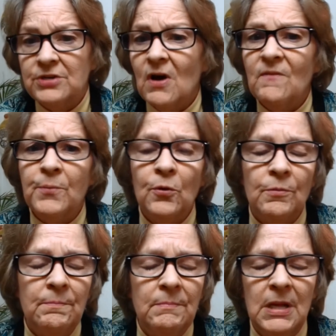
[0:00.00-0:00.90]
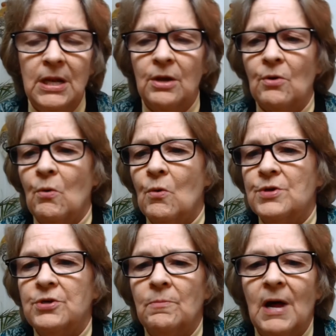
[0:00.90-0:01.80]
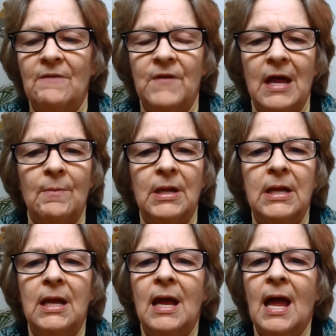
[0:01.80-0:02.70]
So I've pulled many cords on my family.